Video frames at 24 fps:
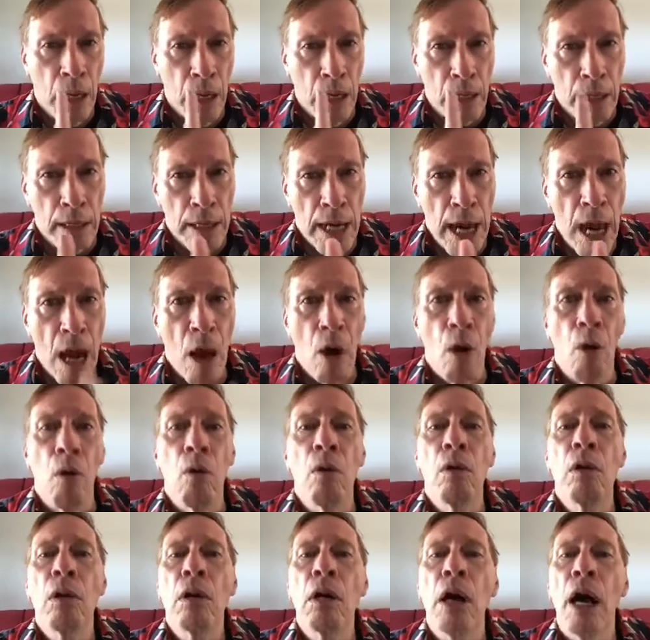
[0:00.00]
Now
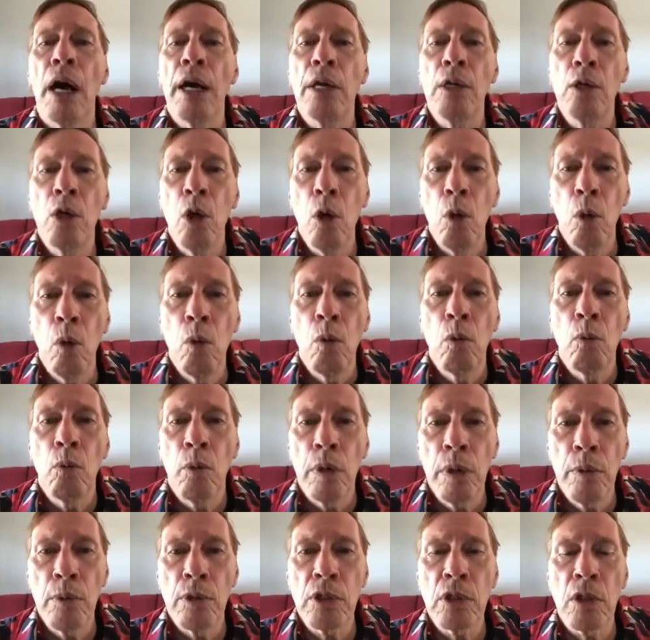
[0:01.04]
I know what he
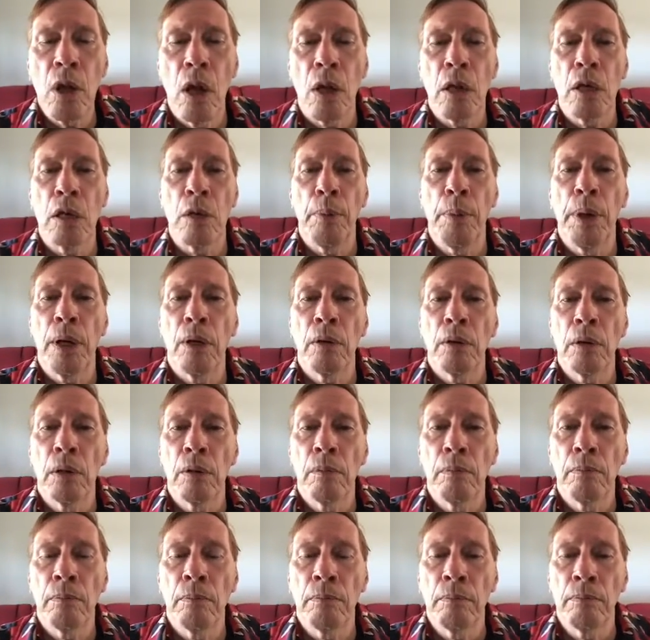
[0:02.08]
was talking about.
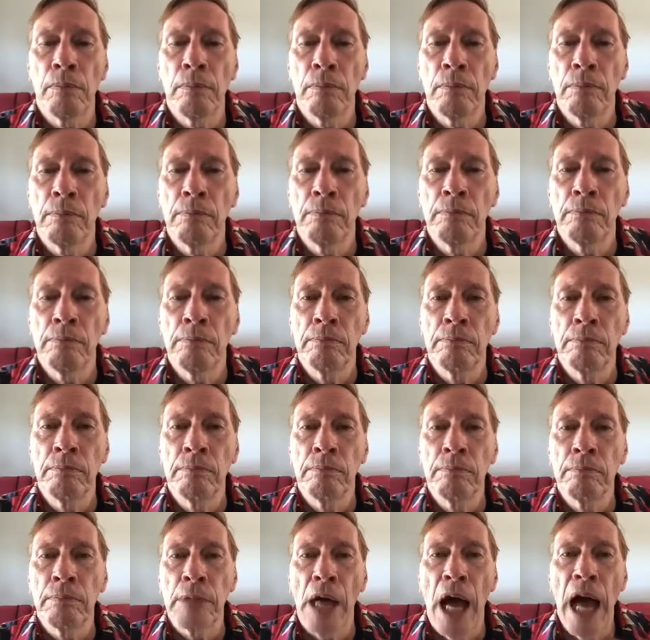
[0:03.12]

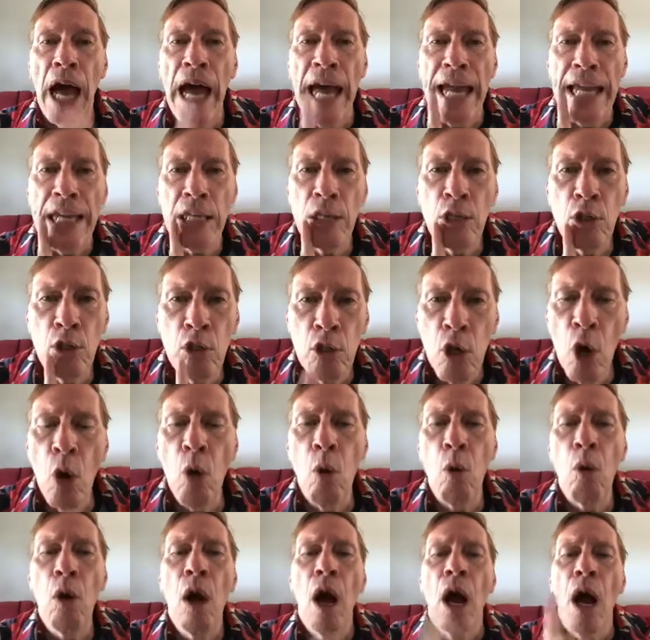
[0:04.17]
I know,
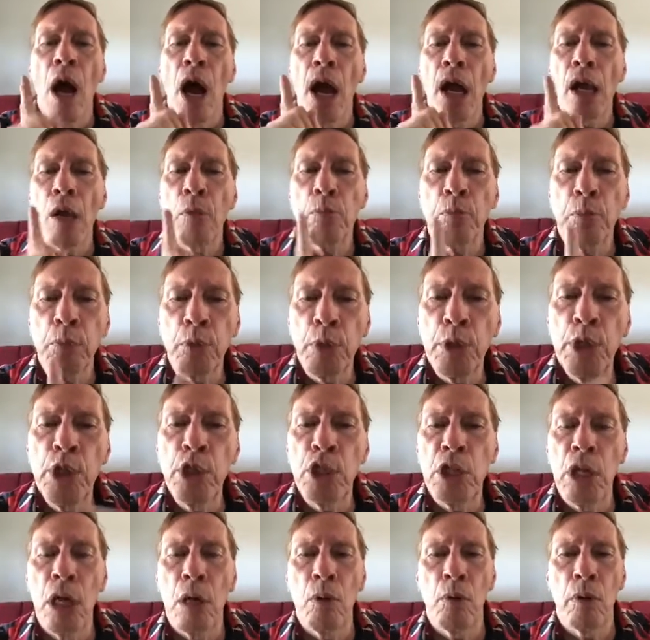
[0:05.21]
I
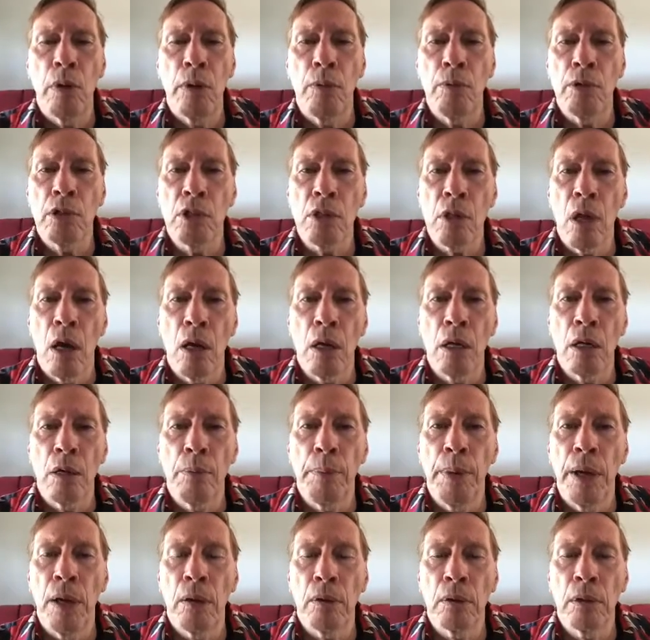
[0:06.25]
appreciate what he was talking
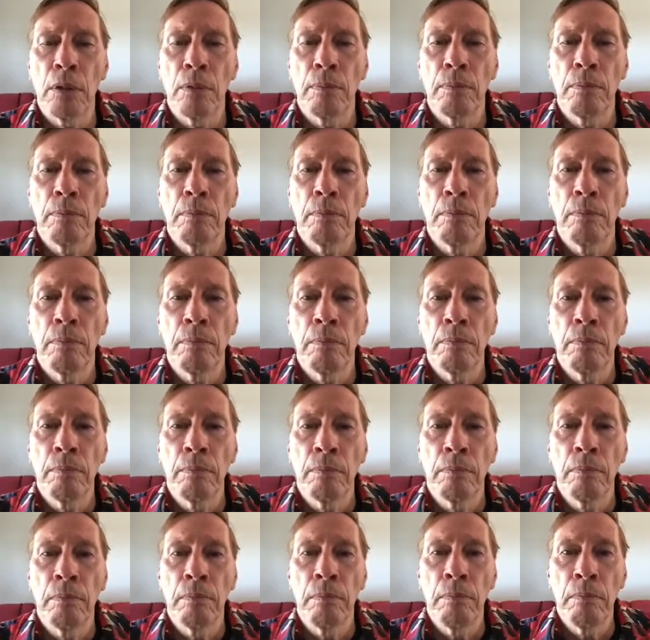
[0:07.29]
about.
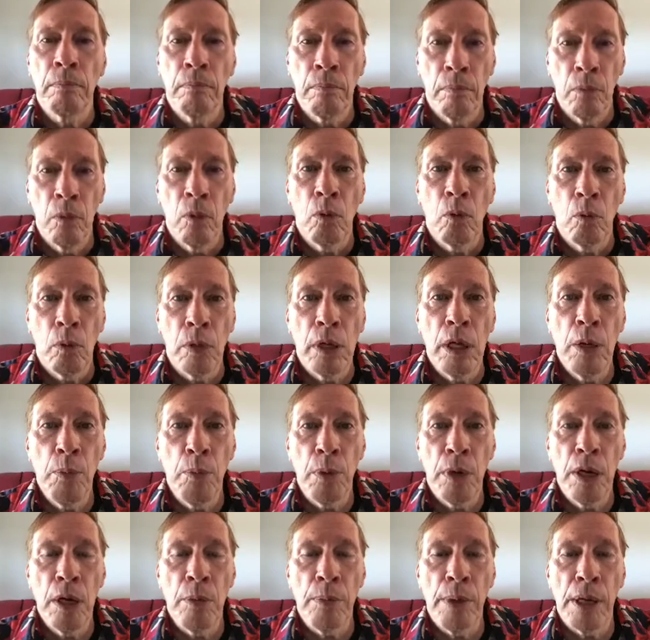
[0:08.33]
When he
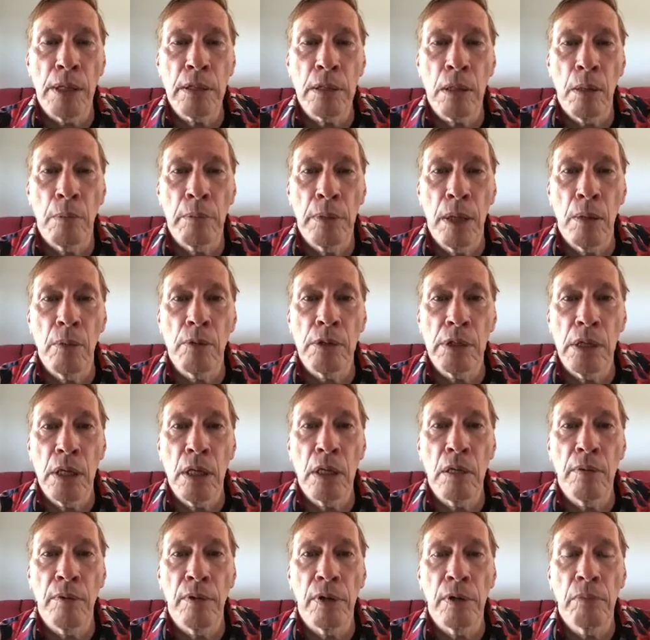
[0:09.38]
prayed about something, that was the end
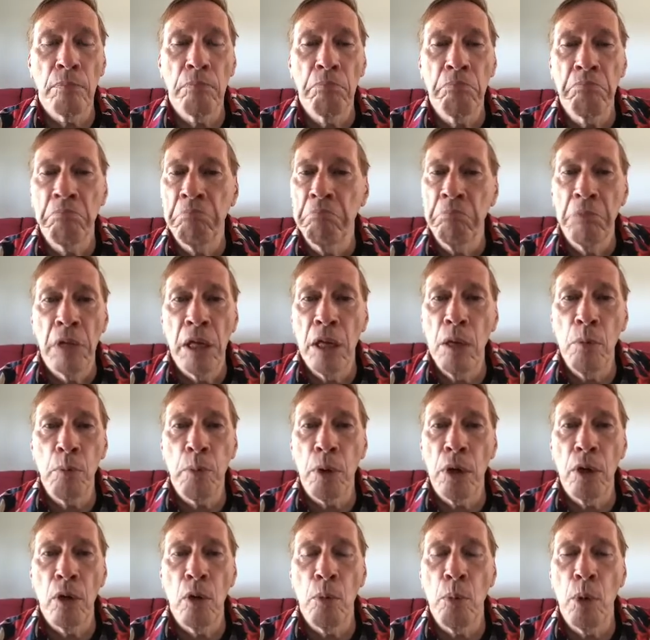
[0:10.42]
of it. He didn't pray
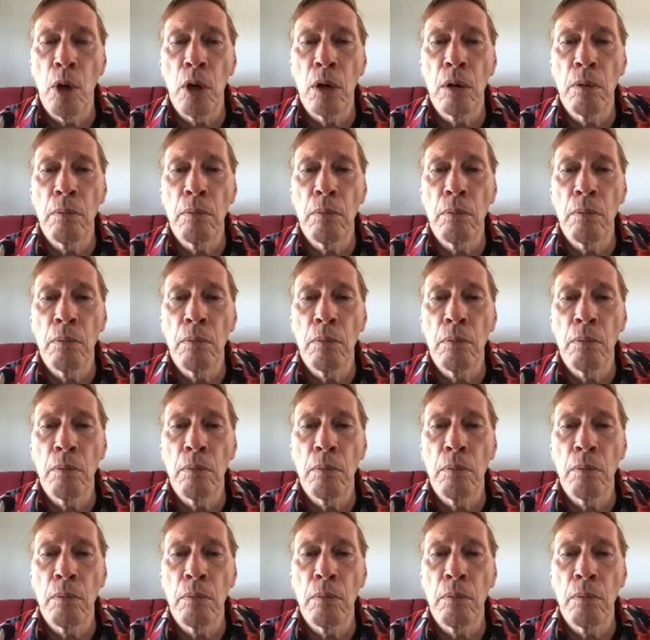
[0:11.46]
no more.